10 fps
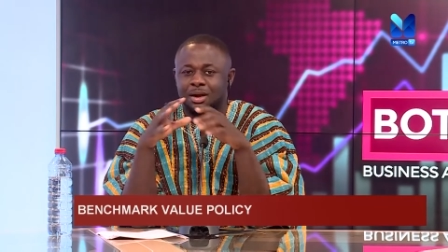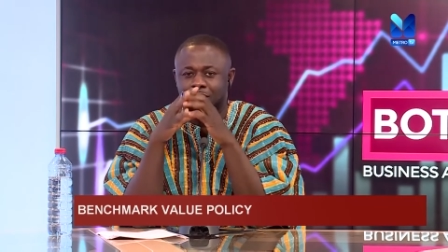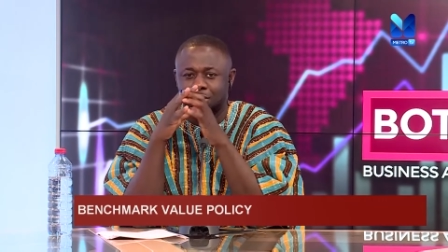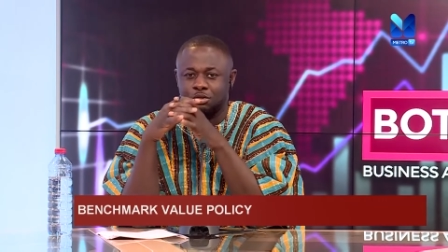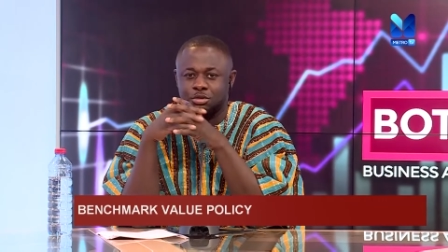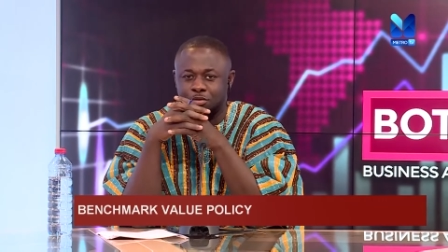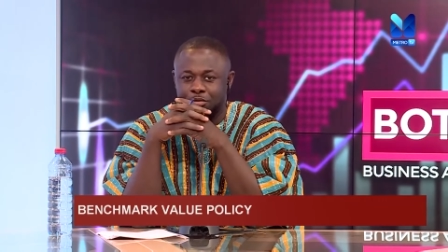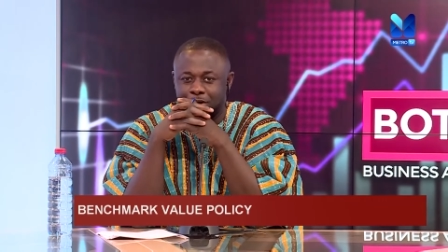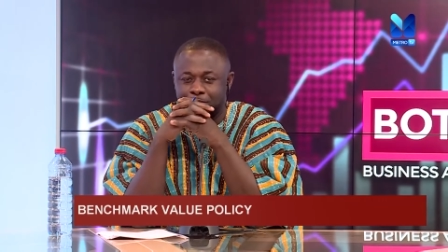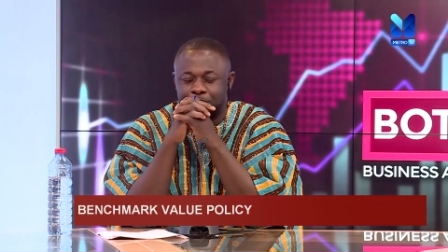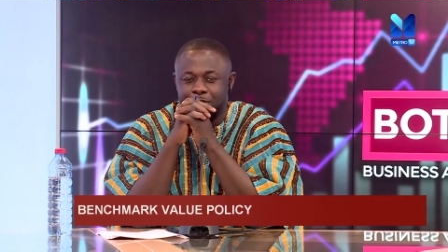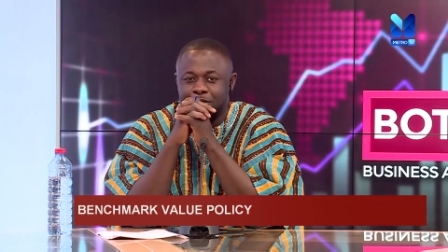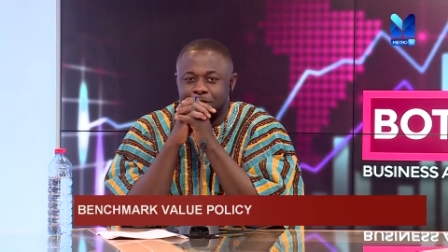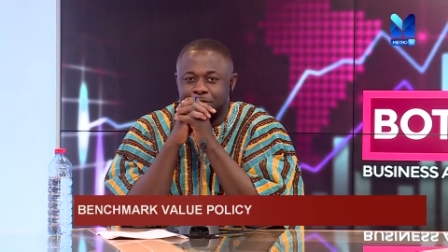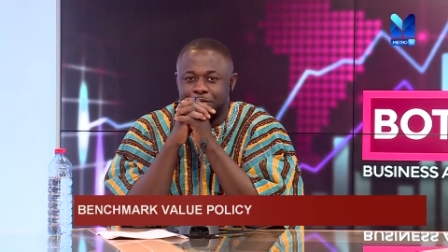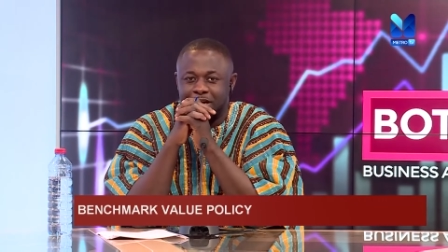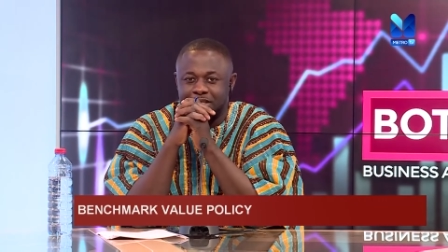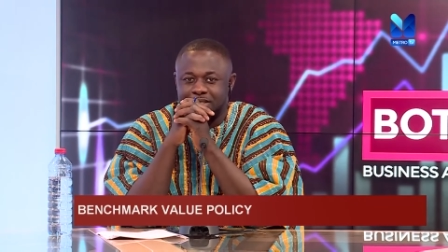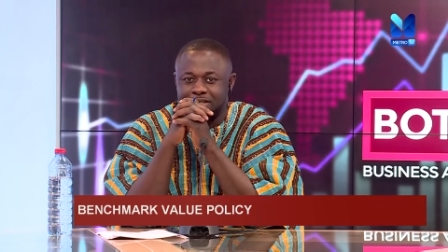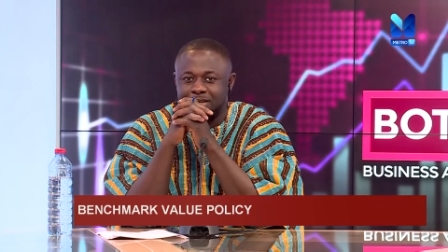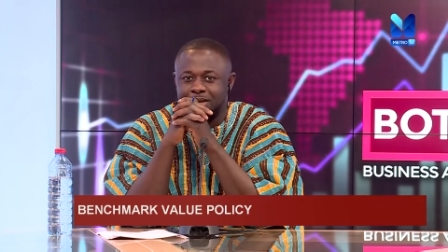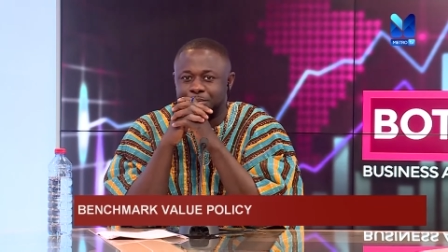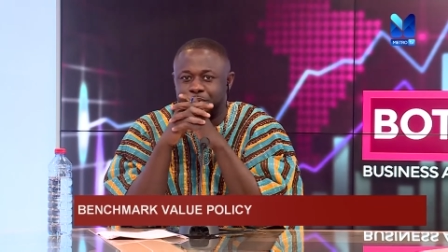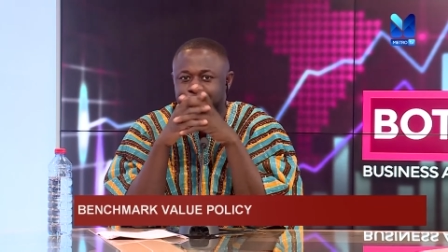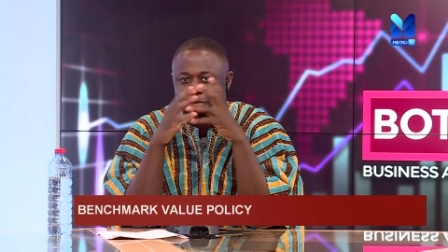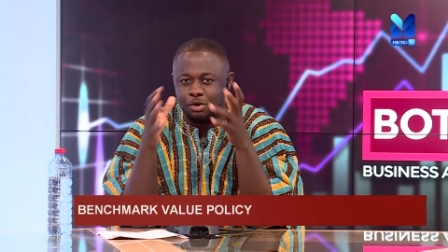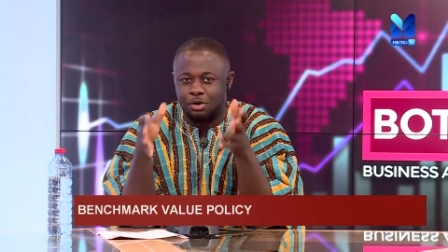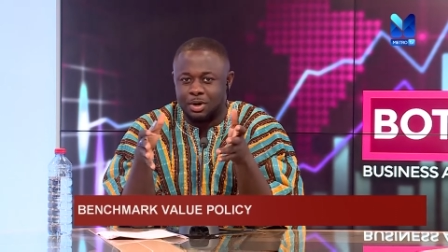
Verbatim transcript: a lot of um, fights uh, before